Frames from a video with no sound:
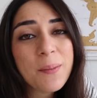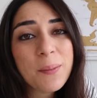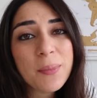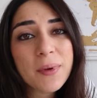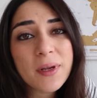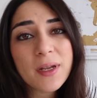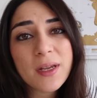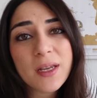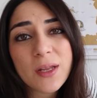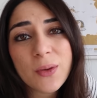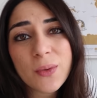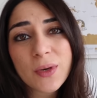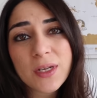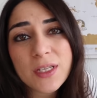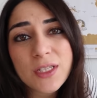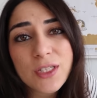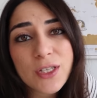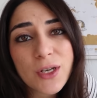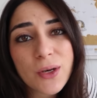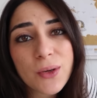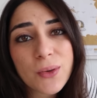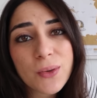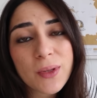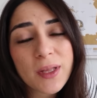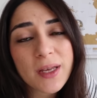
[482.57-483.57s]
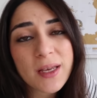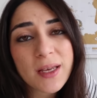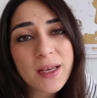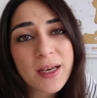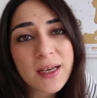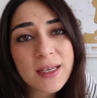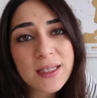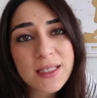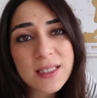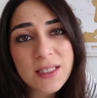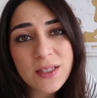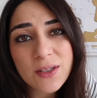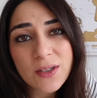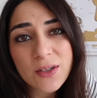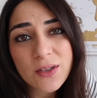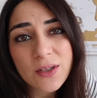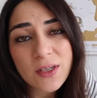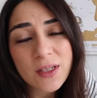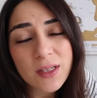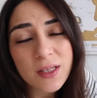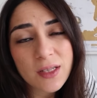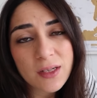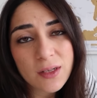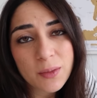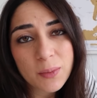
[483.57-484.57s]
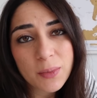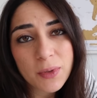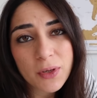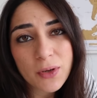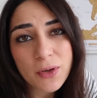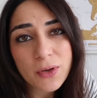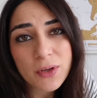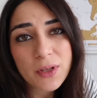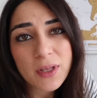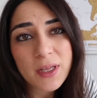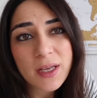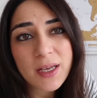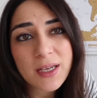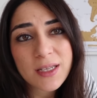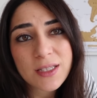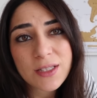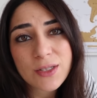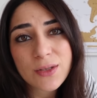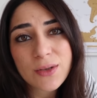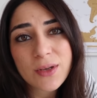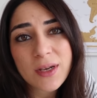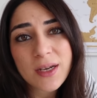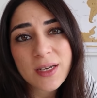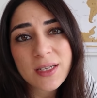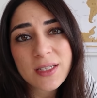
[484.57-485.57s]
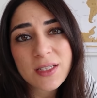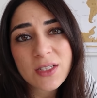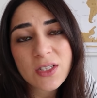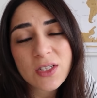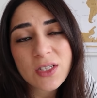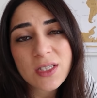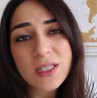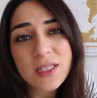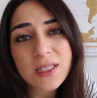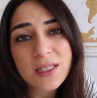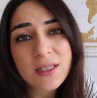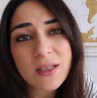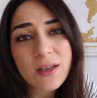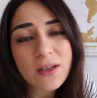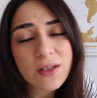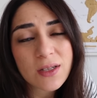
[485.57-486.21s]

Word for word: But anyway, so like I started a little bit early as you guys just